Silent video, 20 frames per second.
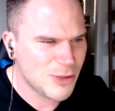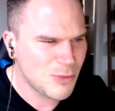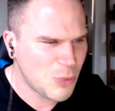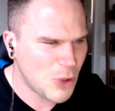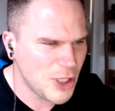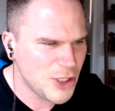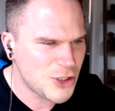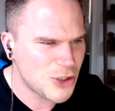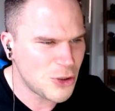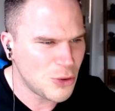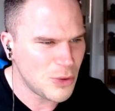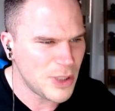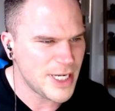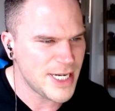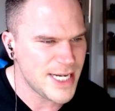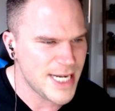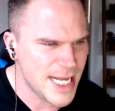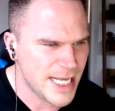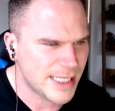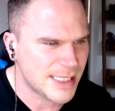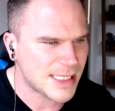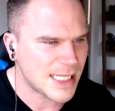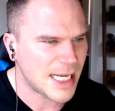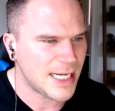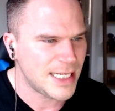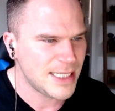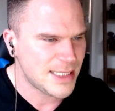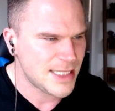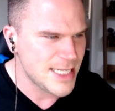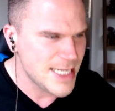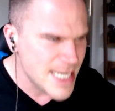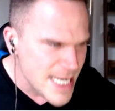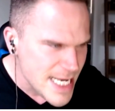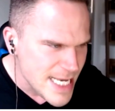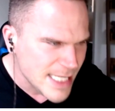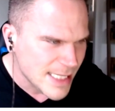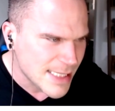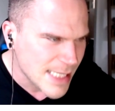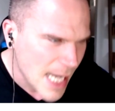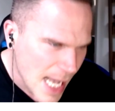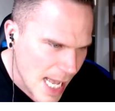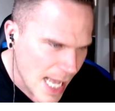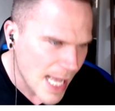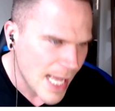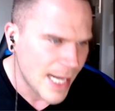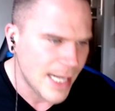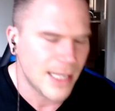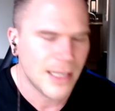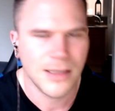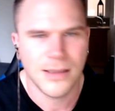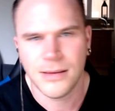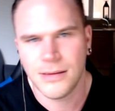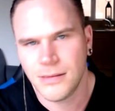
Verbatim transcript: why'd you call it Nissan? It's Nissan.